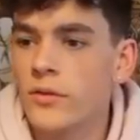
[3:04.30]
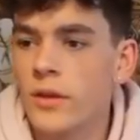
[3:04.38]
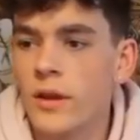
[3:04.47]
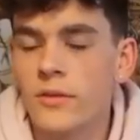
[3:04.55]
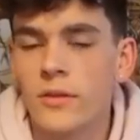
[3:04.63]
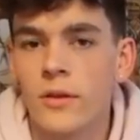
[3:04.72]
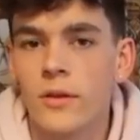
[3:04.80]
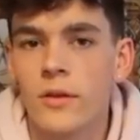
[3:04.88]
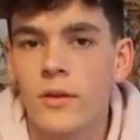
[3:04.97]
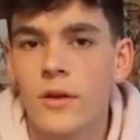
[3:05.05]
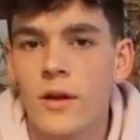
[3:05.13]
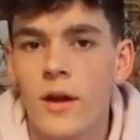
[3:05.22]
the worst
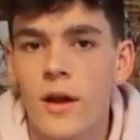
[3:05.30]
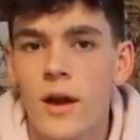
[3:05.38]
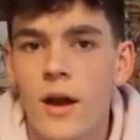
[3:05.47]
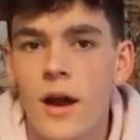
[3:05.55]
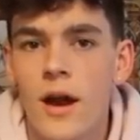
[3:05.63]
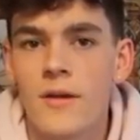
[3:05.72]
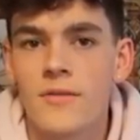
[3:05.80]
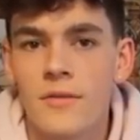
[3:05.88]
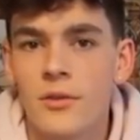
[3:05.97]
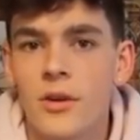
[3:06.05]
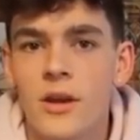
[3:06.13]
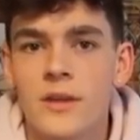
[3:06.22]
kisser
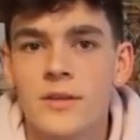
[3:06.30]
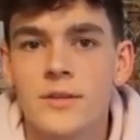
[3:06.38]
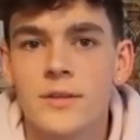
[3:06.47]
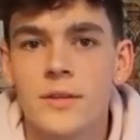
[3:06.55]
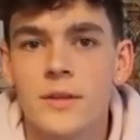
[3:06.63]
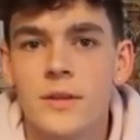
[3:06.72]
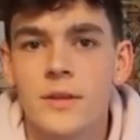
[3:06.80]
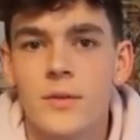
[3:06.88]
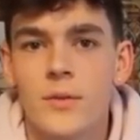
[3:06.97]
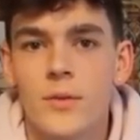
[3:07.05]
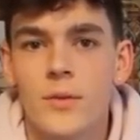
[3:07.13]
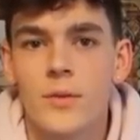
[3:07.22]
I've ever kissed.
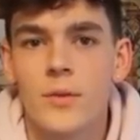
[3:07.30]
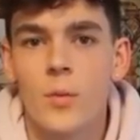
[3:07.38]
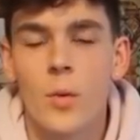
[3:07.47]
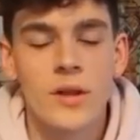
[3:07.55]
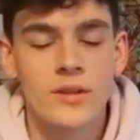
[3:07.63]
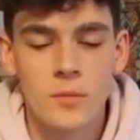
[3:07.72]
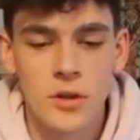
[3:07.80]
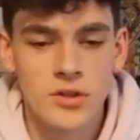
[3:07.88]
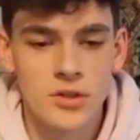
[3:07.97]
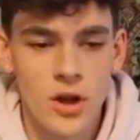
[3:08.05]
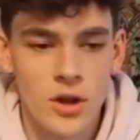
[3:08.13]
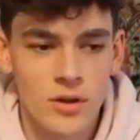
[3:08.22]
Way too
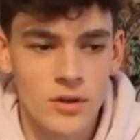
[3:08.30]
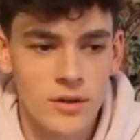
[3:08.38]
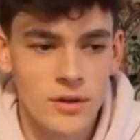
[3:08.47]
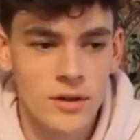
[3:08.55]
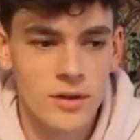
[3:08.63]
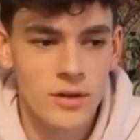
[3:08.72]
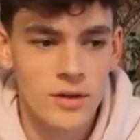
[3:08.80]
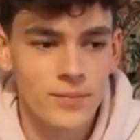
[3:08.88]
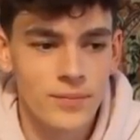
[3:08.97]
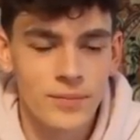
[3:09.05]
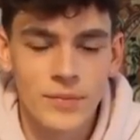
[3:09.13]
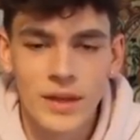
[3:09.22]
much tongue.
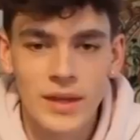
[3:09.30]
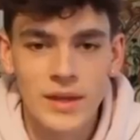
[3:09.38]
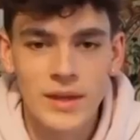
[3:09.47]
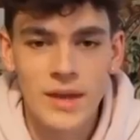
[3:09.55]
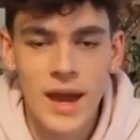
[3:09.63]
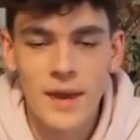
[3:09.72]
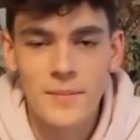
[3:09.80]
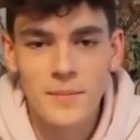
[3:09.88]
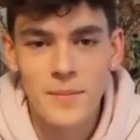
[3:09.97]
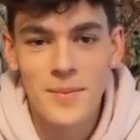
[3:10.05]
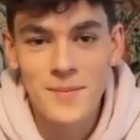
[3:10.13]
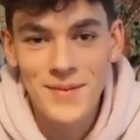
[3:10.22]

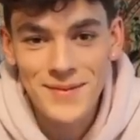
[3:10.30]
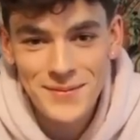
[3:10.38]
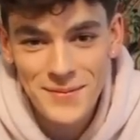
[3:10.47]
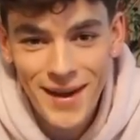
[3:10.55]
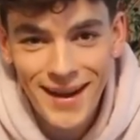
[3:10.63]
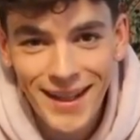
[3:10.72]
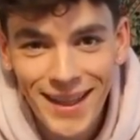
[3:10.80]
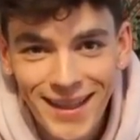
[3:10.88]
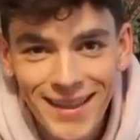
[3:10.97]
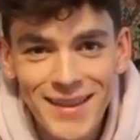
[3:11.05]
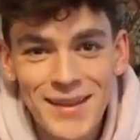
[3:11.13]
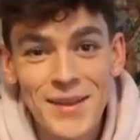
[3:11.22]
Yeah,
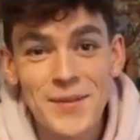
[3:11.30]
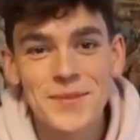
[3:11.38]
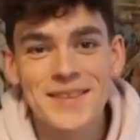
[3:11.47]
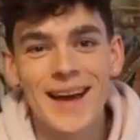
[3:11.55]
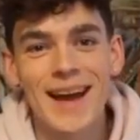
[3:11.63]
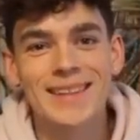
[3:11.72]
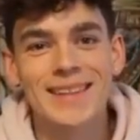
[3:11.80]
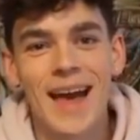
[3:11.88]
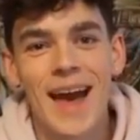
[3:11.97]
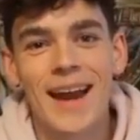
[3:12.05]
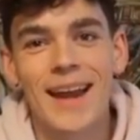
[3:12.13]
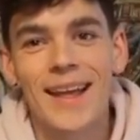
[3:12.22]
but
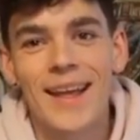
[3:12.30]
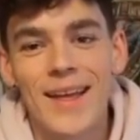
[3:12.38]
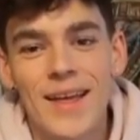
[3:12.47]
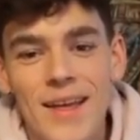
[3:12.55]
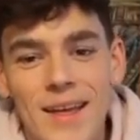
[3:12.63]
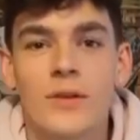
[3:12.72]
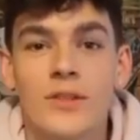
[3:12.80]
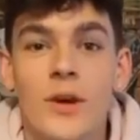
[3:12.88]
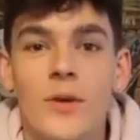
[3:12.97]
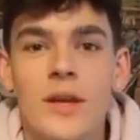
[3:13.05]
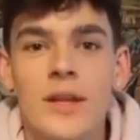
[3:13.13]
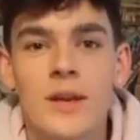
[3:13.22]
besides that,
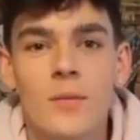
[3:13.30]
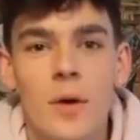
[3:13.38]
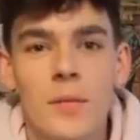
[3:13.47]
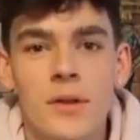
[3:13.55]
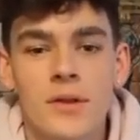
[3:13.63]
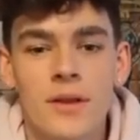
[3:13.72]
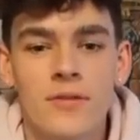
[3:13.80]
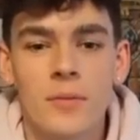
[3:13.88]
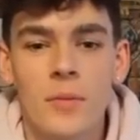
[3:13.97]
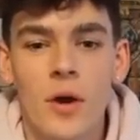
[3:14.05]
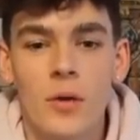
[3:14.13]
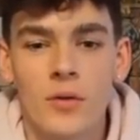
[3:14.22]
so he didn't want me to
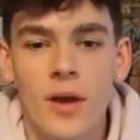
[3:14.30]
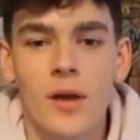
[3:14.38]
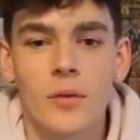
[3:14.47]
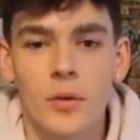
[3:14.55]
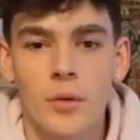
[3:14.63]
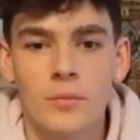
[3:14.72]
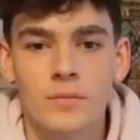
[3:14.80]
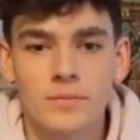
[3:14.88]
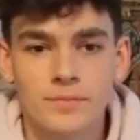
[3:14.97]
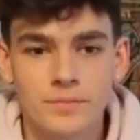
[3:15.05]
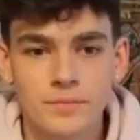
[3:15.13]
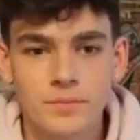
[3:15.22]
leave from the hotel
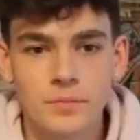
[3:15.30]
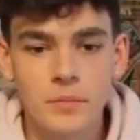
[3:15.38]
room,